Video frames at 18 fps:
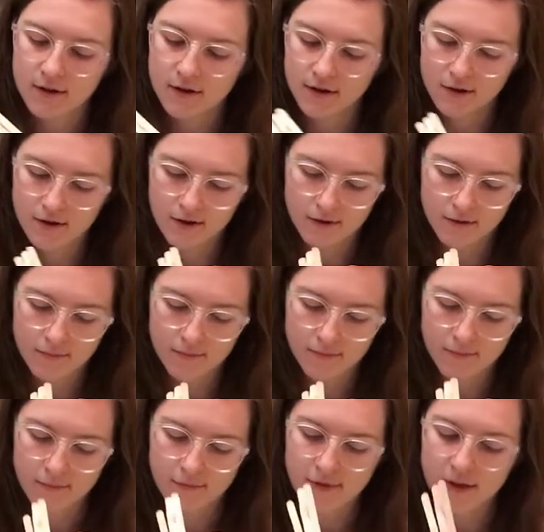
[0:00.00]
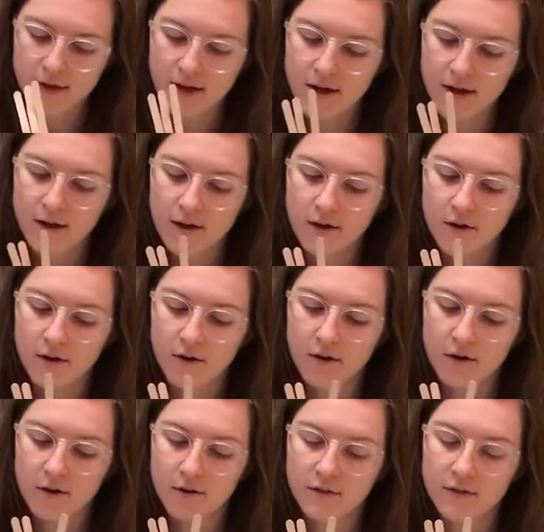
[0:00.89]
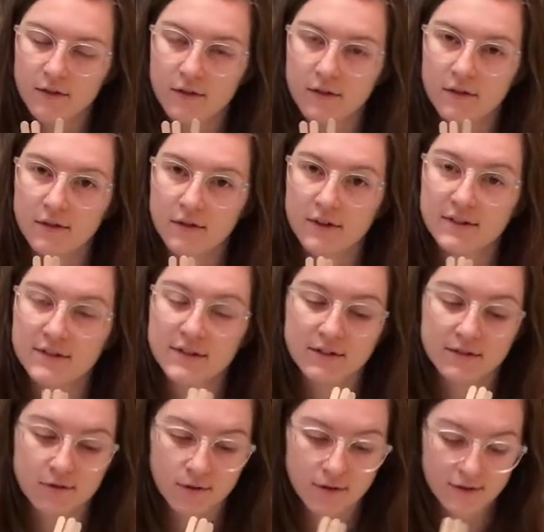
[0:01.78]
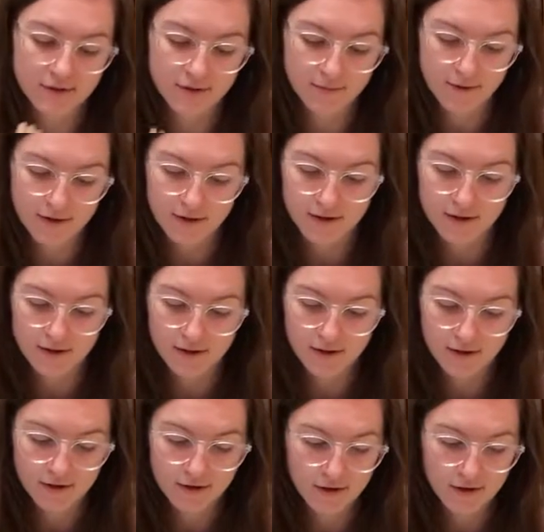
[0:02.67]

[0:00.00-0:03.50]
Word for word: Um, they are, this is going to be